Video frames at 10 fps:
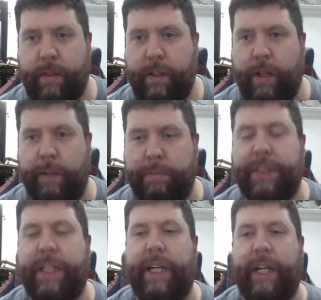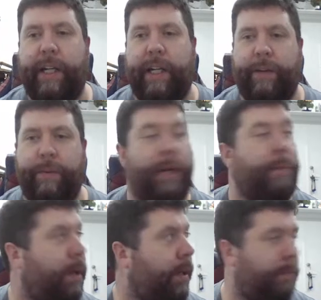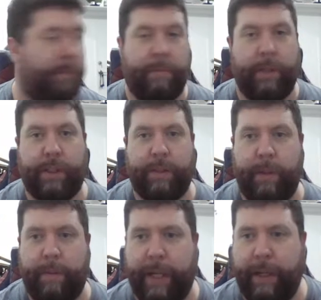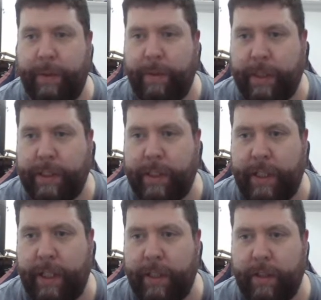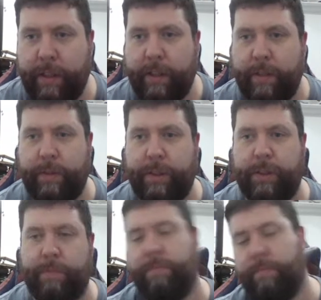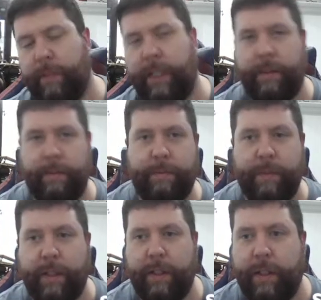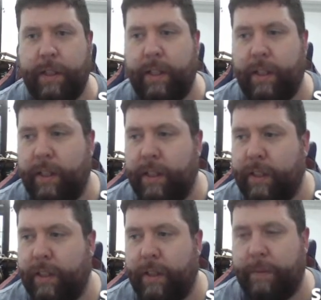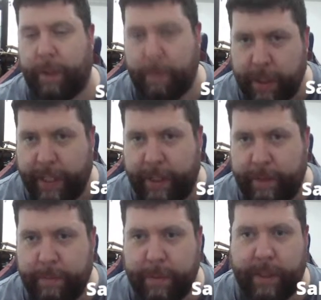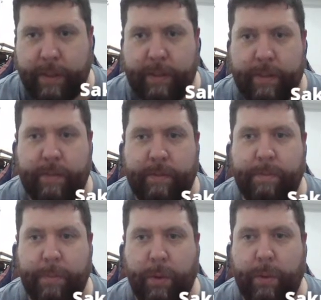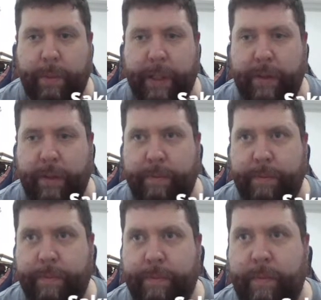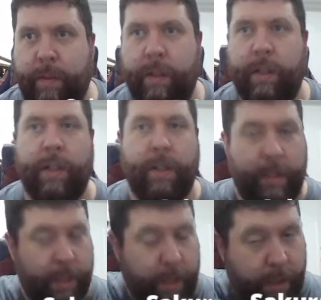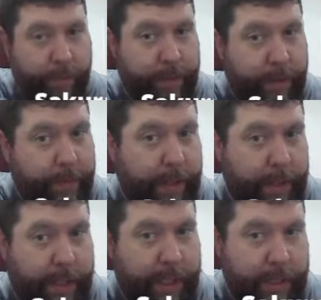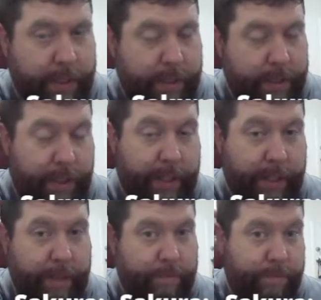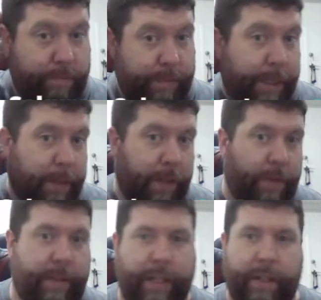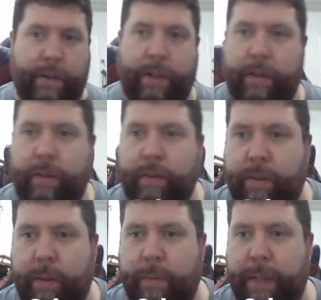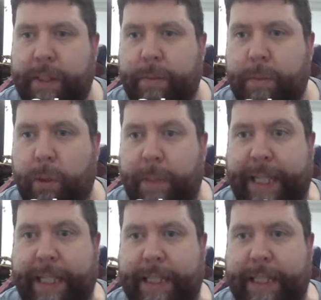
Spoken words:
I'm sitting in where most of my money went recently, which, yeah, I'm not complaining, but more would be good. Hopefully when I can get my own thing going, I'll make some more money.